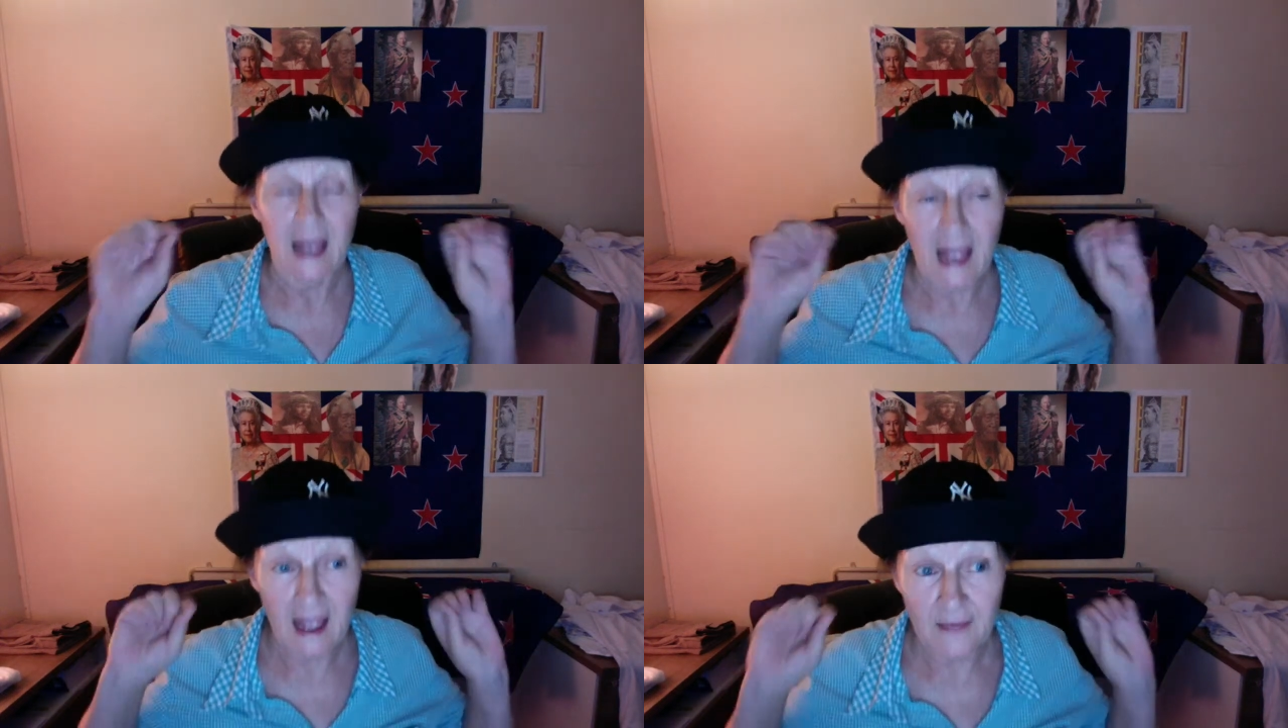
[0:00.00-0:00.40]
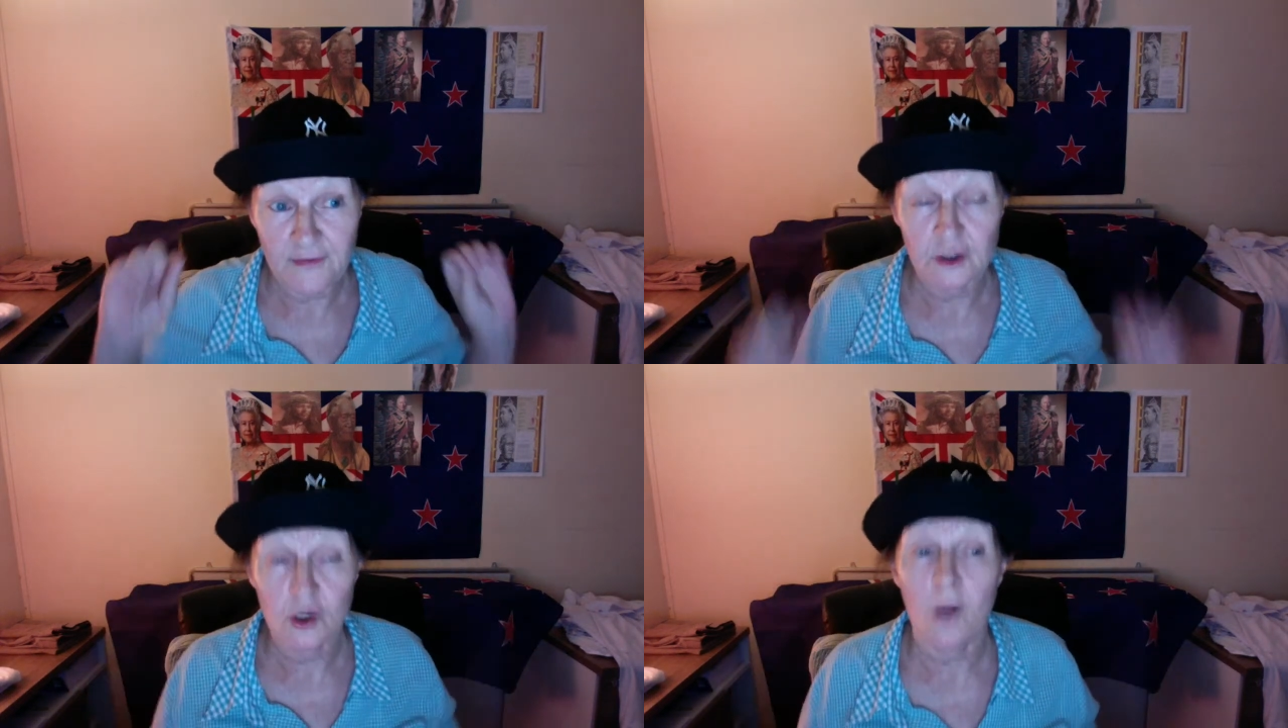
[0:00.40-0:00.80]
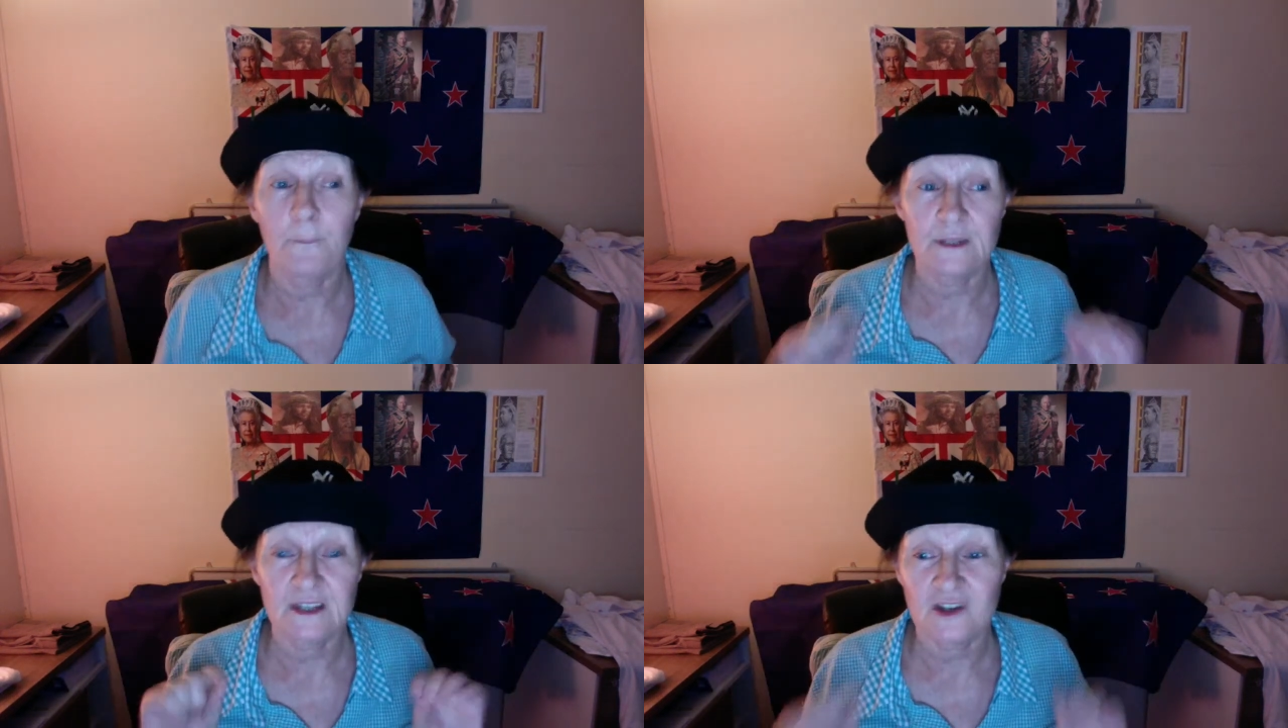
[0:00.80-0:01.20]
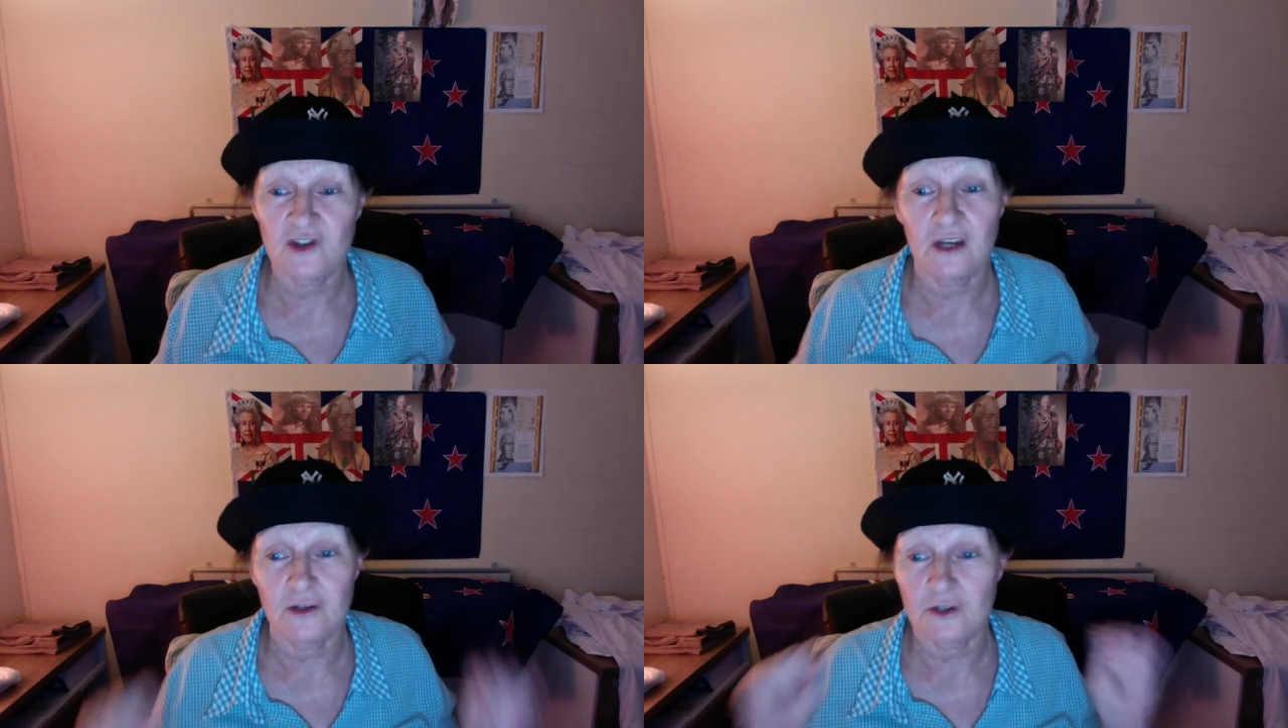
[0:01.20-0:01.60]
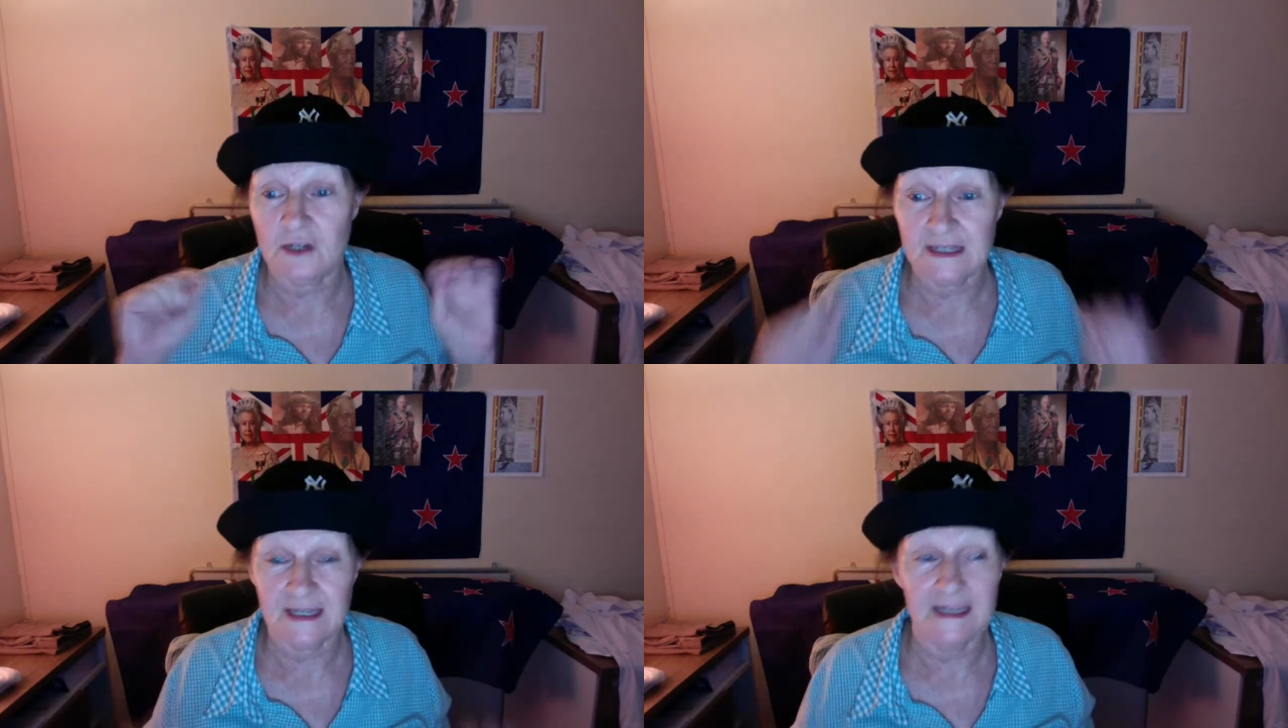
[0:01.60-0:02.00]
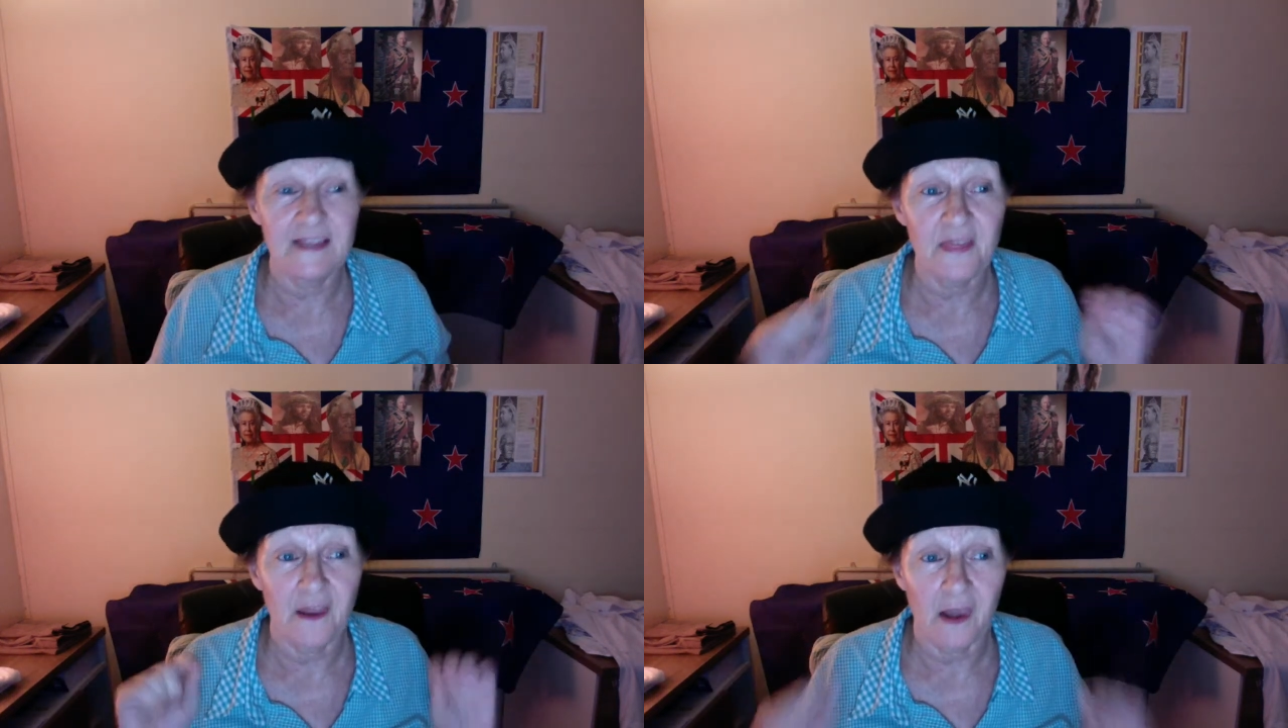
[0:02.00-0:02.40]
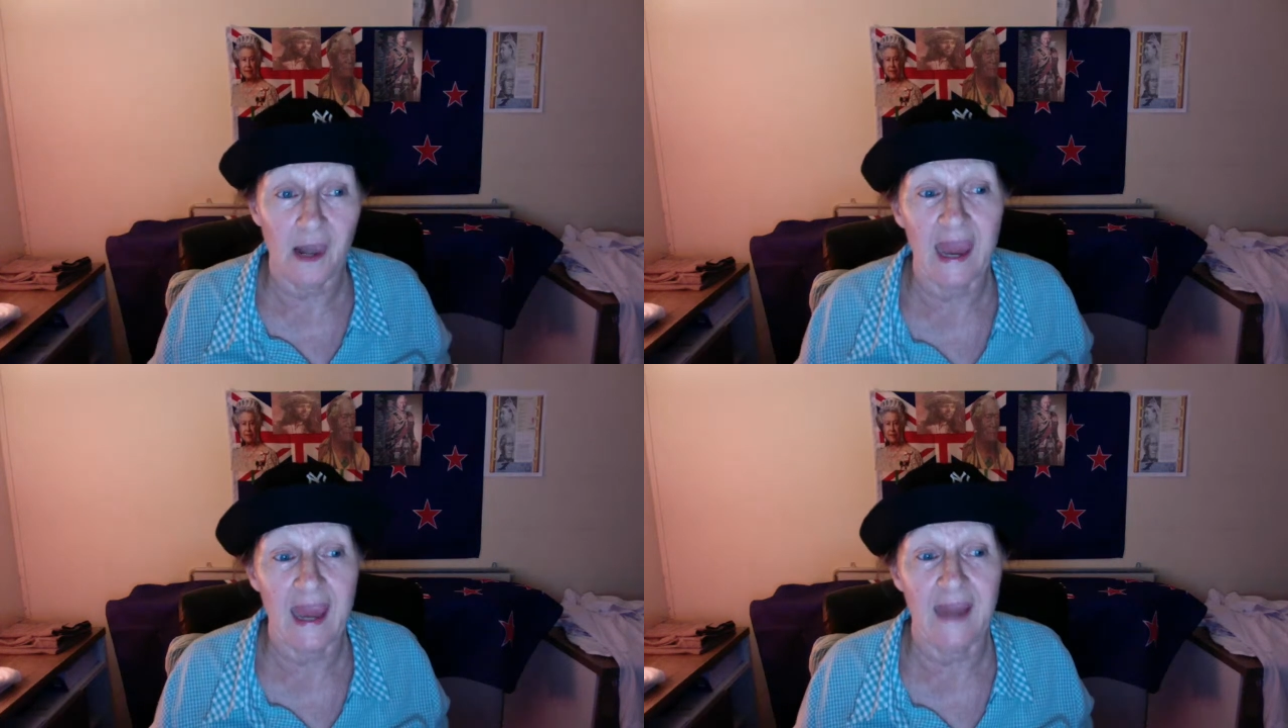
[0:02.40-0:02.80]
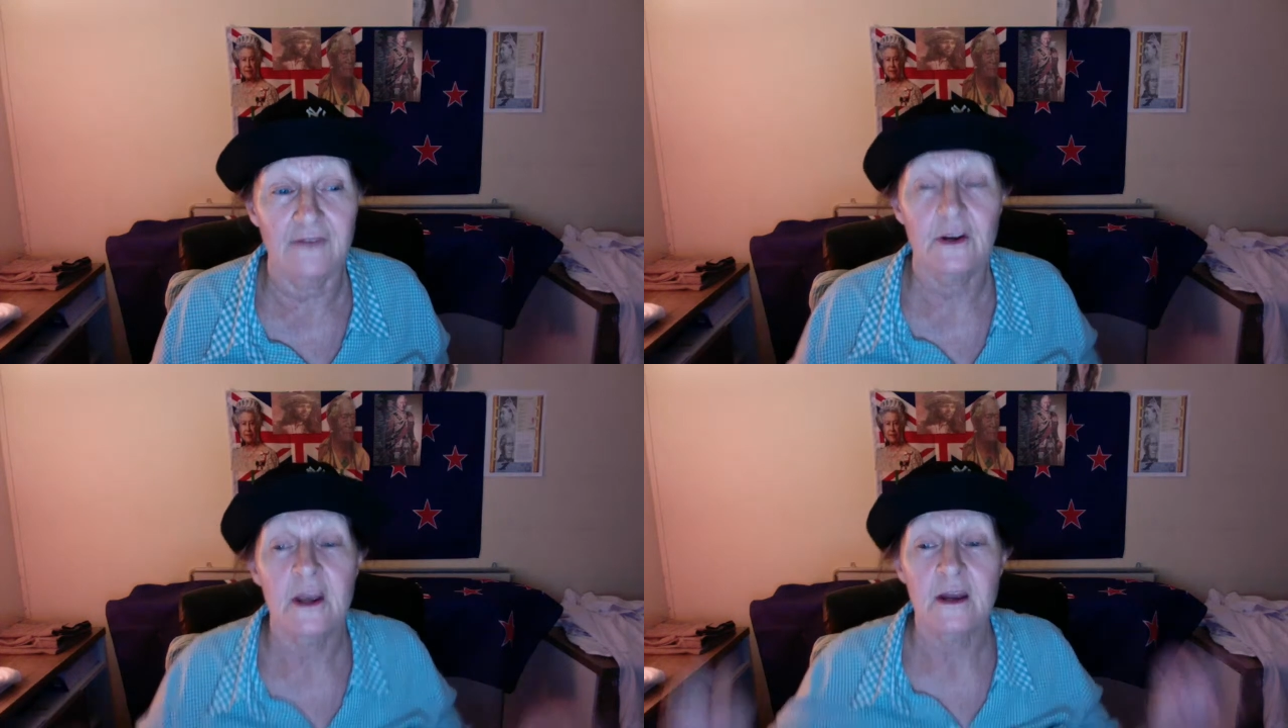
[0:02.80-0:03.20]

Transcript: are the toppest judges in the land,